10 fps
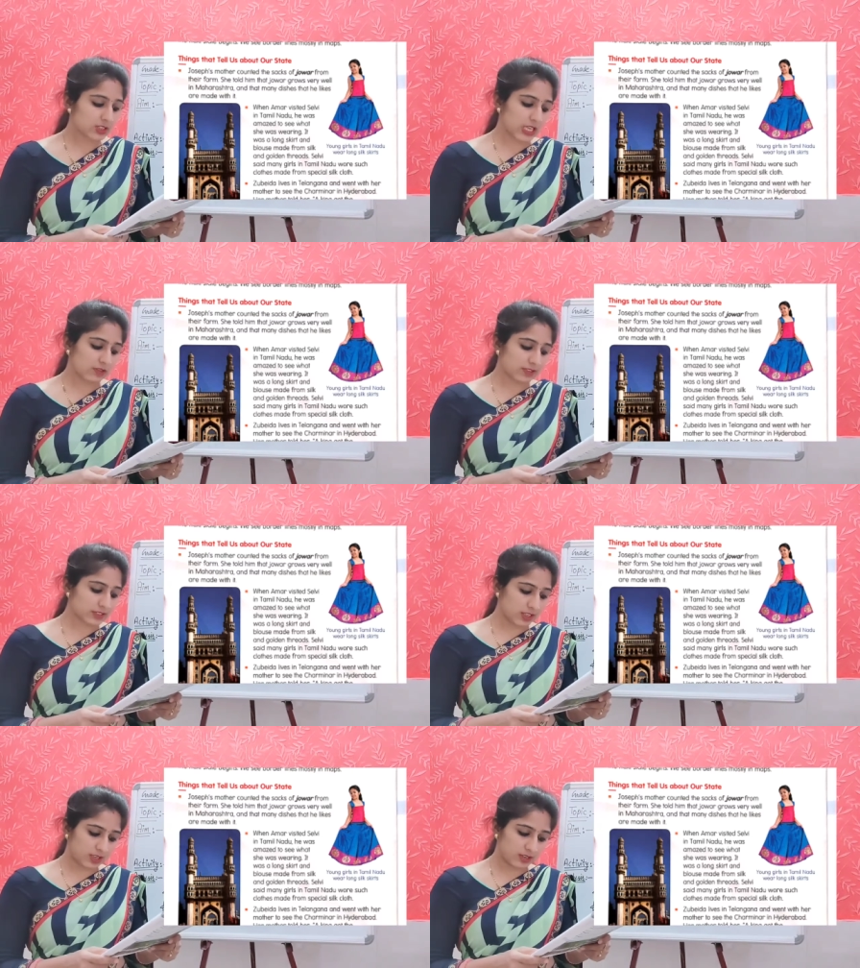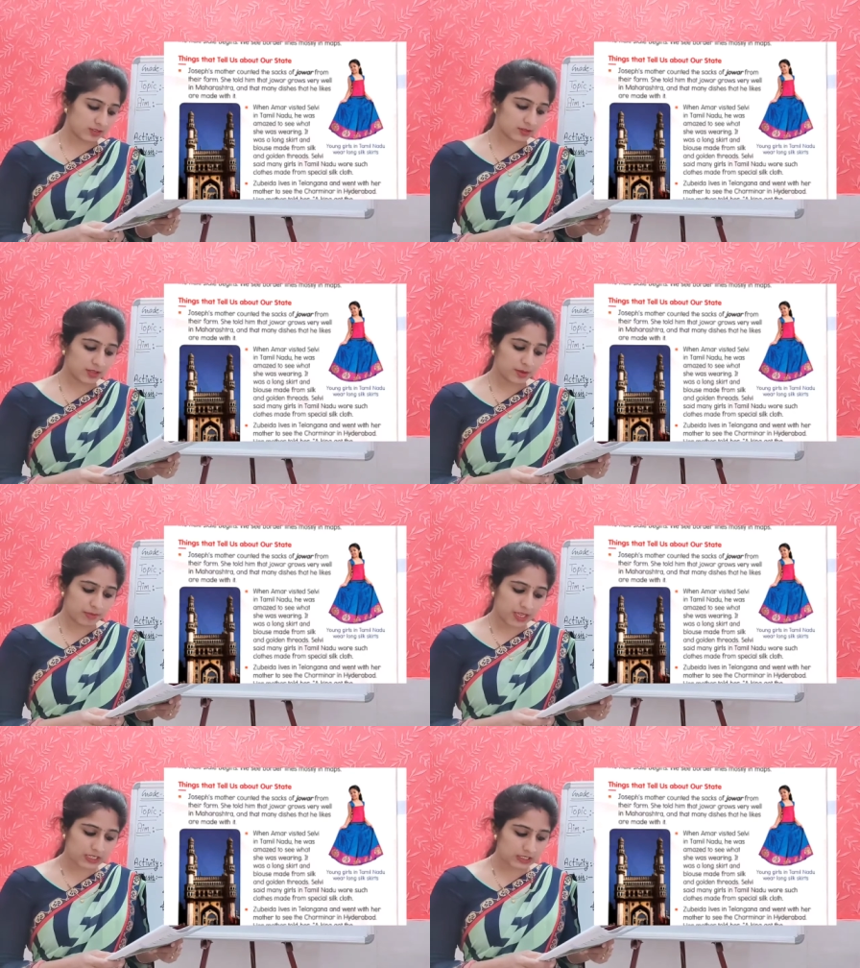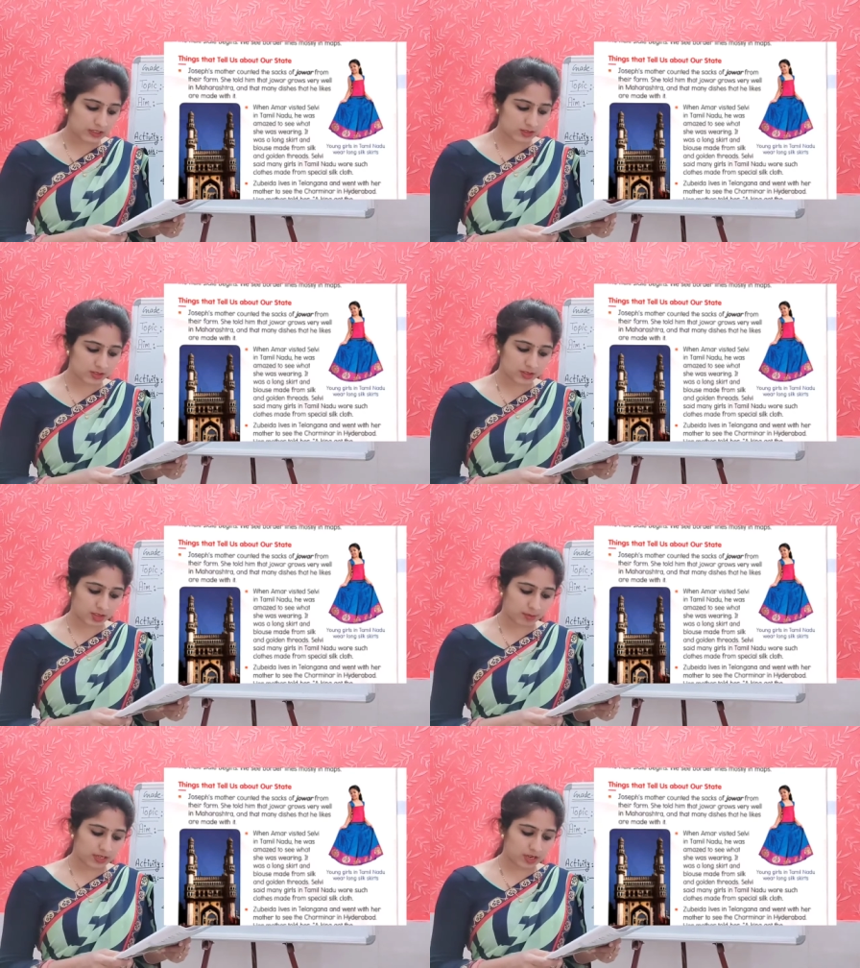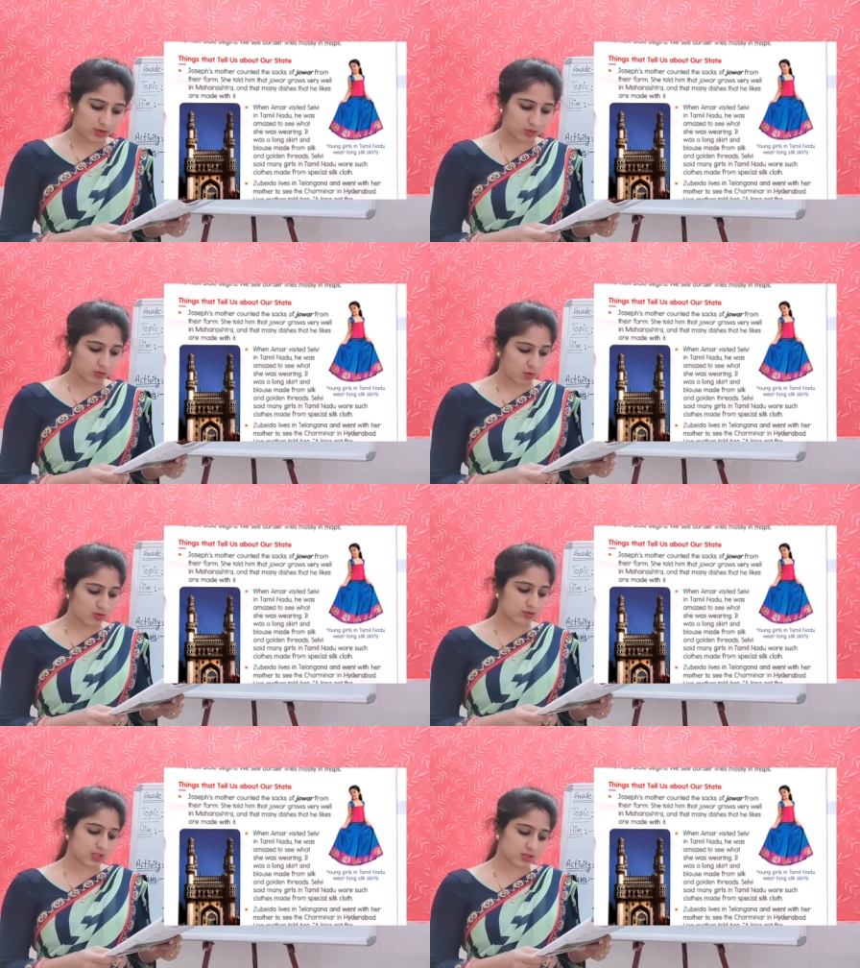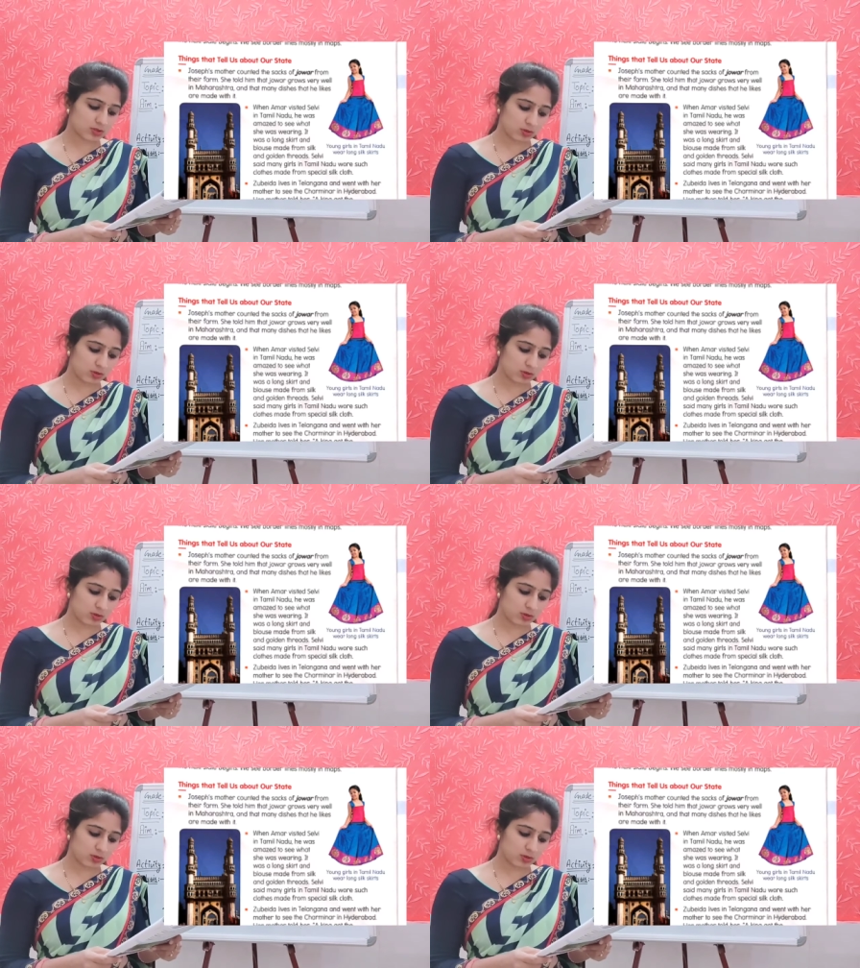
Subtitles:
Selvi said, many girls in Tamil Nadu wore such